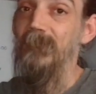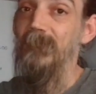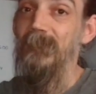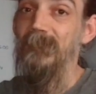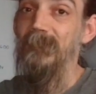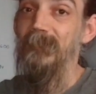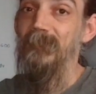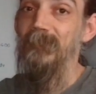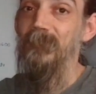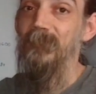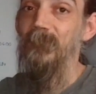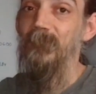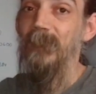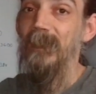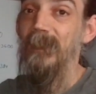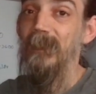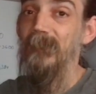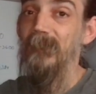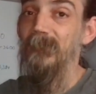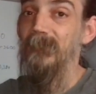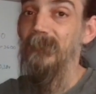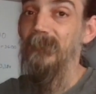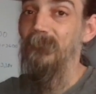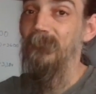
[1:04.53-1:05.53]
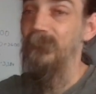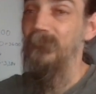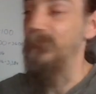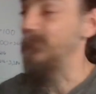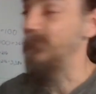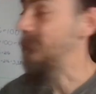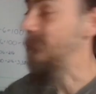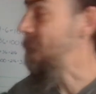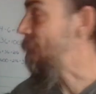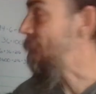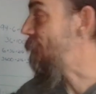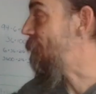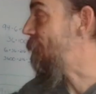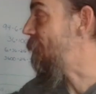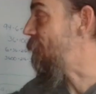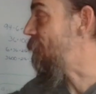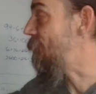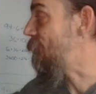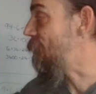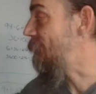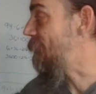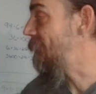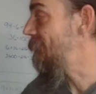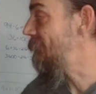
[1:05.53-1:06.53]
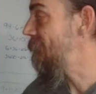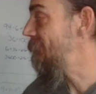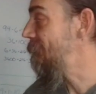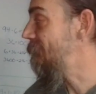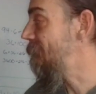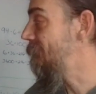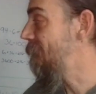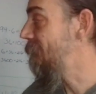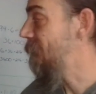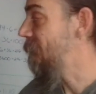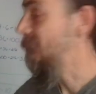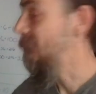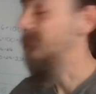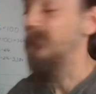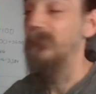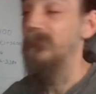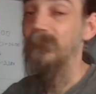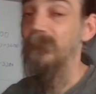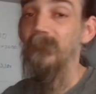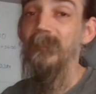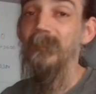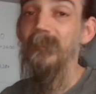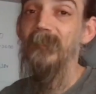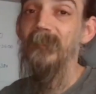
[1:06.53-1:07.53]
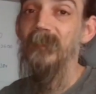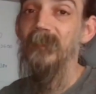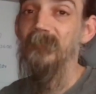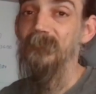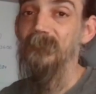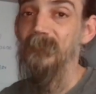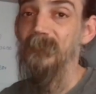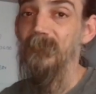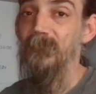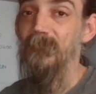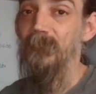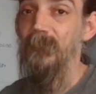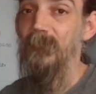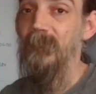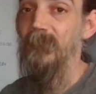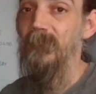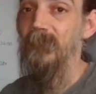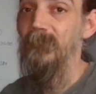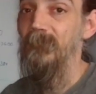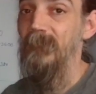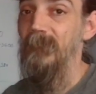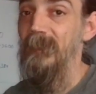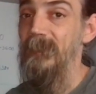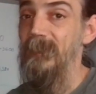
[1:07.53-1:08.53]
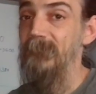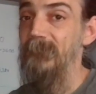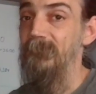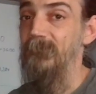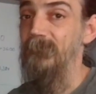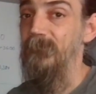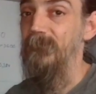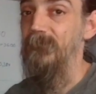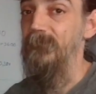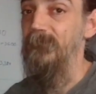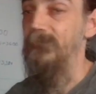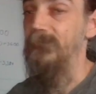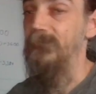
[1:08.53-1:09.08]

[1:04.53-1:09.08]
And then you add up the numbers that you get, 3,384.